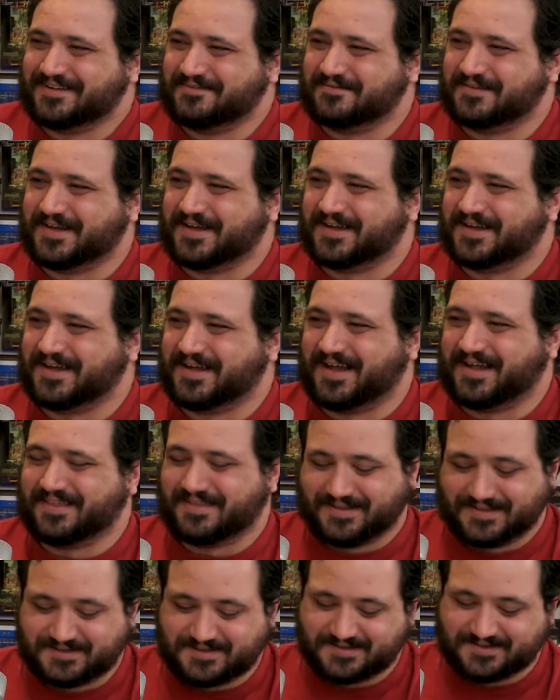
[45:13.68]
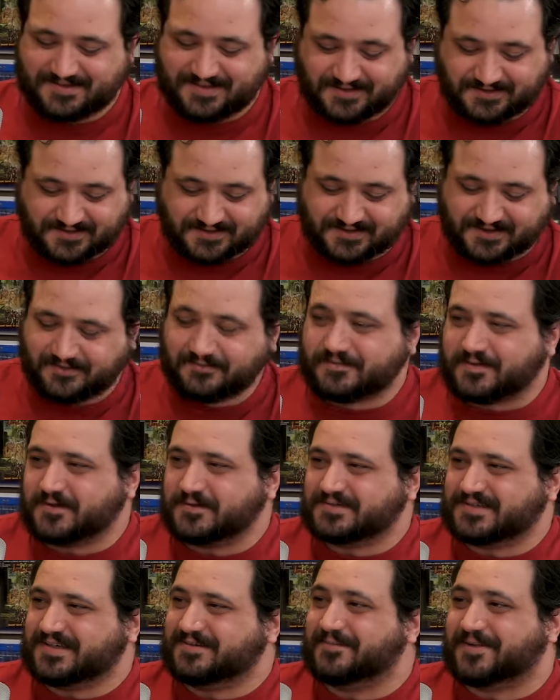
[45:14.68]
I'm like, this is this is
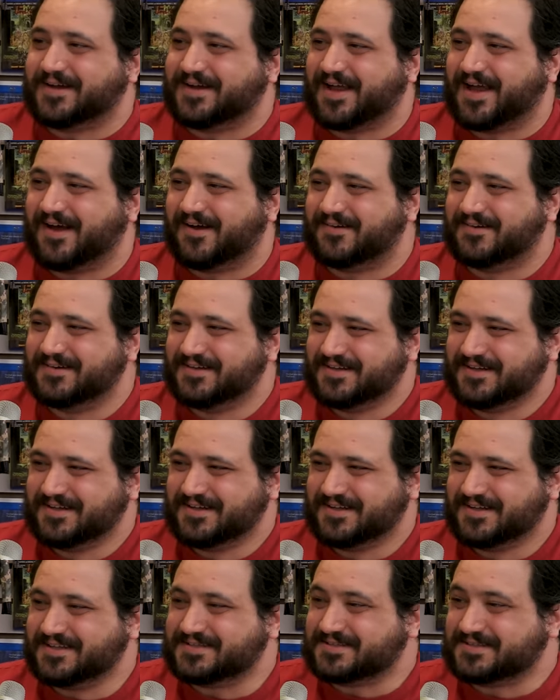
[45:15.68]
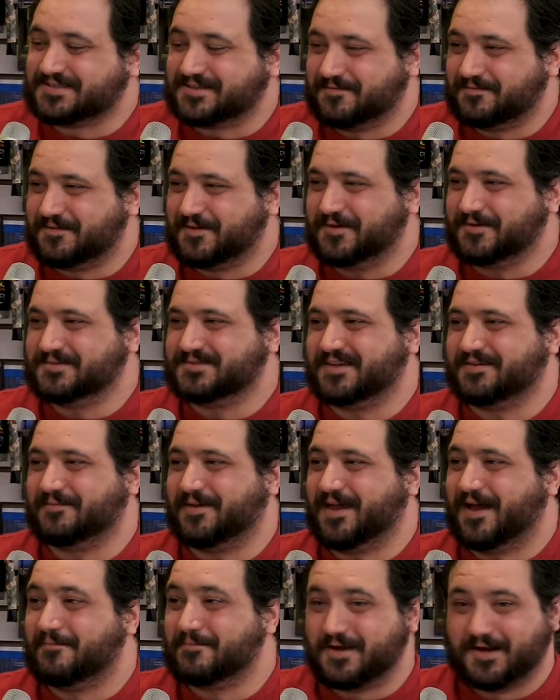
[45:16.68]
confusing it's me fine. now. This is confusing
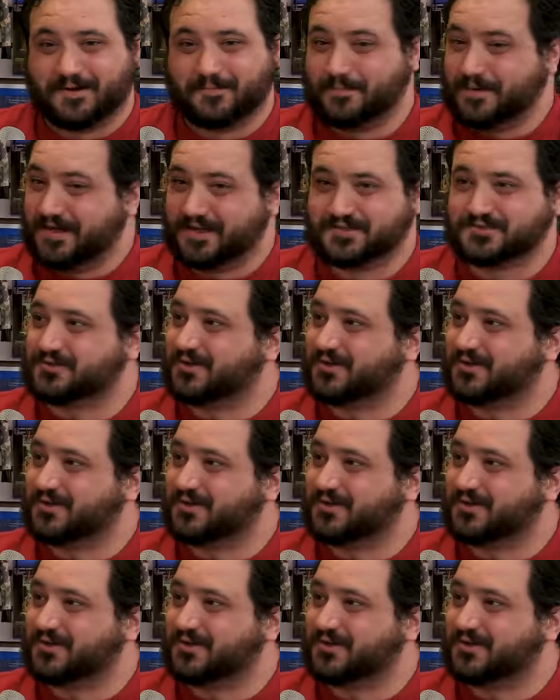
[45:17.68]
me. I'm gonna be a